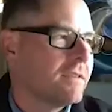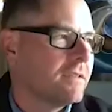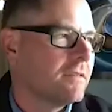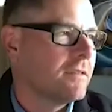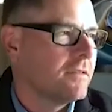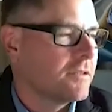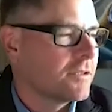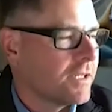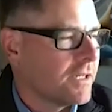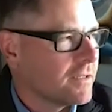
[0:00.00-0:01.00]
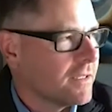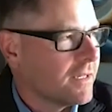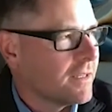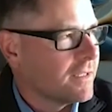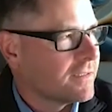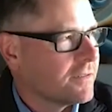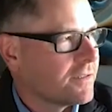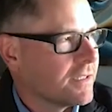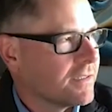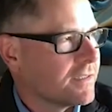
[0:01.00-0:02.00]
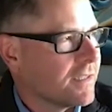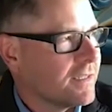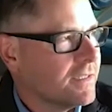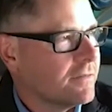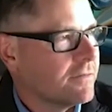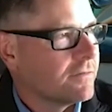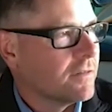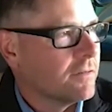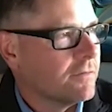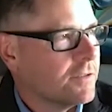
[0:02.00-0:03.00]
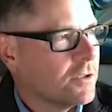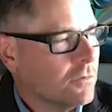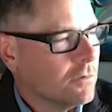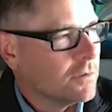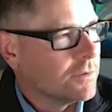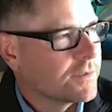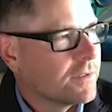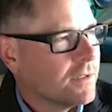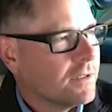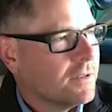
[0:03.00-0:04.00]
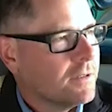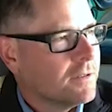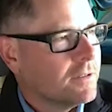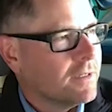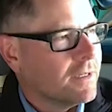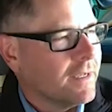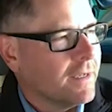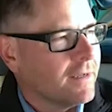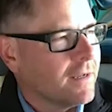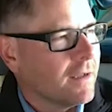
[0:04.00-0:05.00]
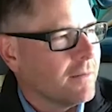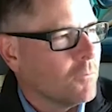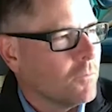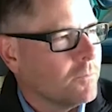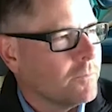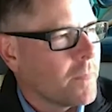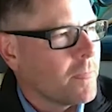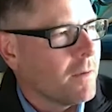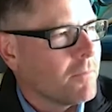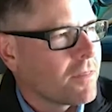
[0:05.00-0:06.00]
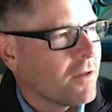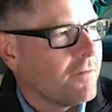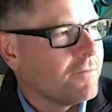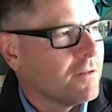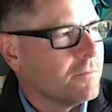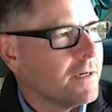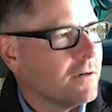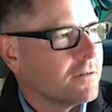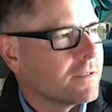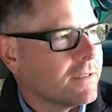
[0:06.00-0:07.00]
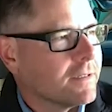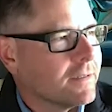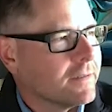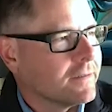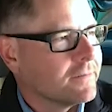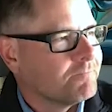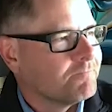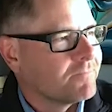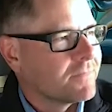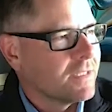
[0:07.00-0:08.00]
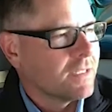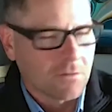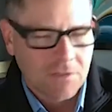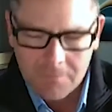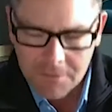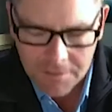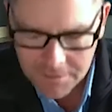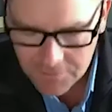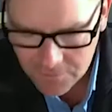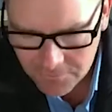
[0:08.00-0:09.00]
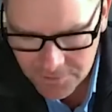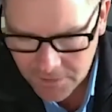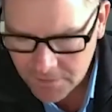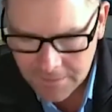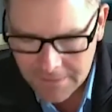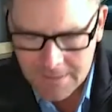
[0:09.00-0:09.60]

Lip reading: that you're sharing that I think is interesting is this idea of the tools, and I'm thoughtful about some of the things that you've shared.